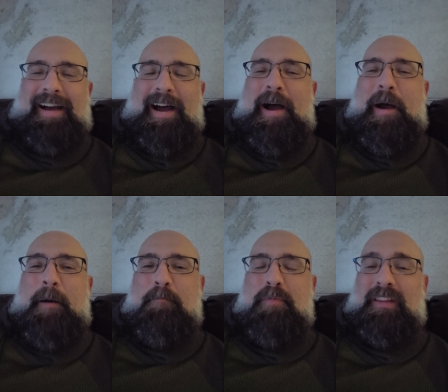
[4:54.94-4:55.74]

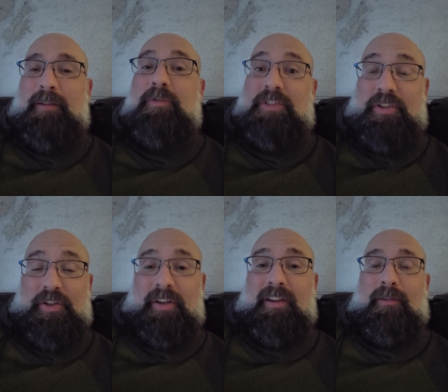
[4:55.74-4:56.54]
Uh, but it was
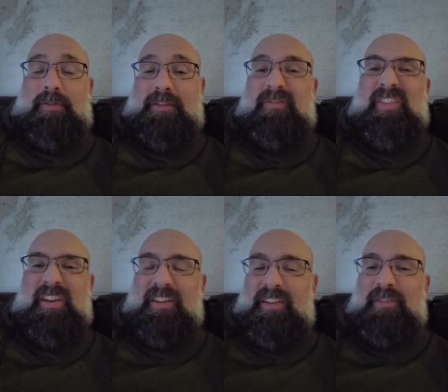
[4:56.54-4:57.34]
good. It was a
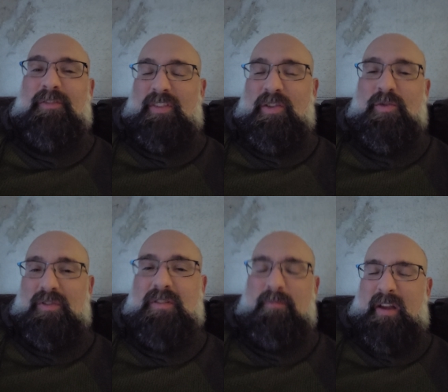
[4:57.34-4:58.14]
vanilla
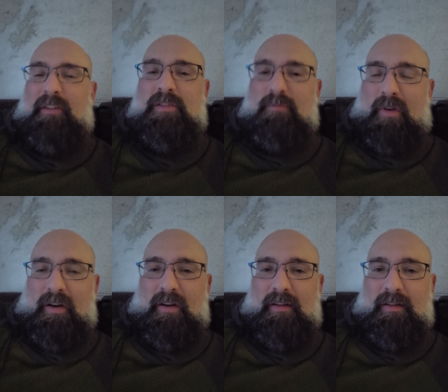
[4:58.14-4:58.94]
infused Maker's
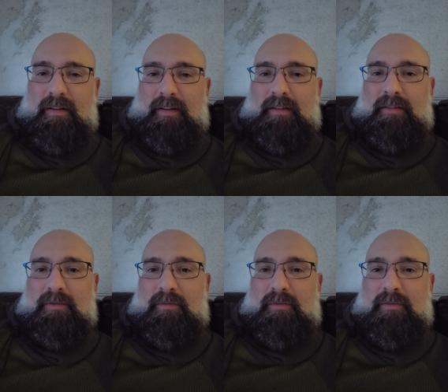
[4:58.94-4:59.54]
Mark uh,